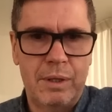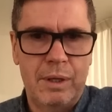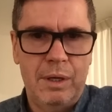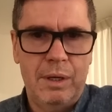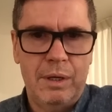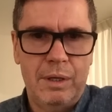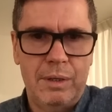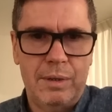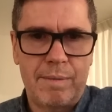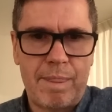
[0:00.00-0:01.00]

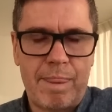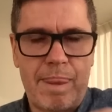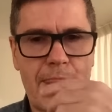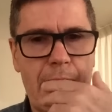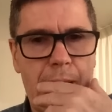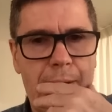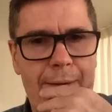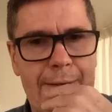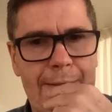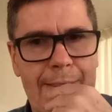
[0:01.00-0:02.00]

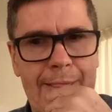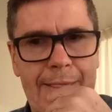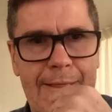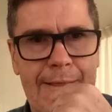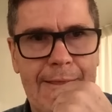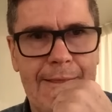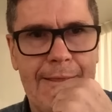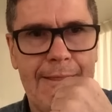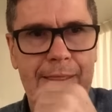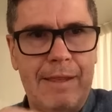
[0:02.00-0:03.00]

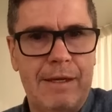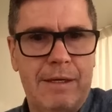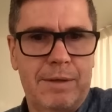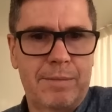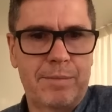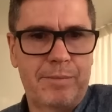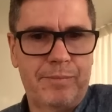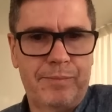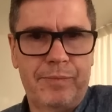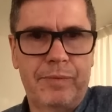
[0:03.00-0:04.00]

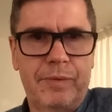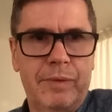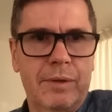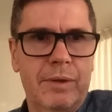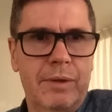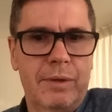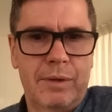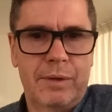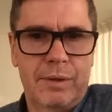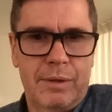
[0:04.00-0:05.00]

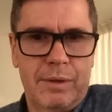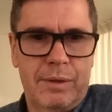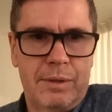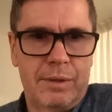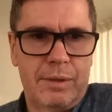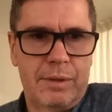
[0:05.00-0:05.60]
Nothing is said.